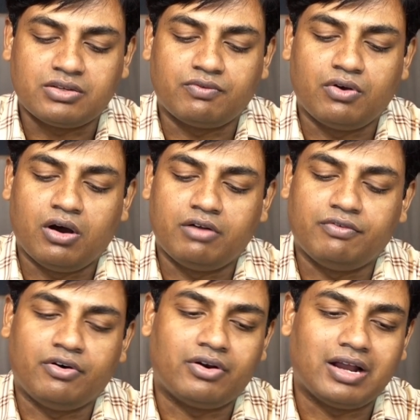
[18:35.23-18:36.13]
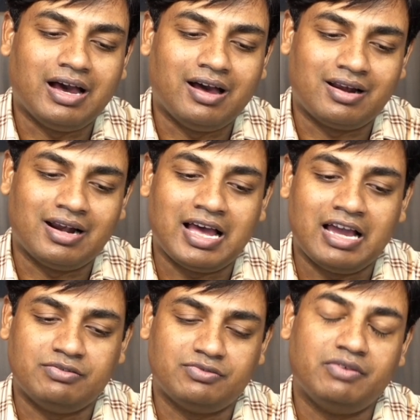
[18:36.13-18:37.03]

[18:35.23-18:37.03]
of God for our lives.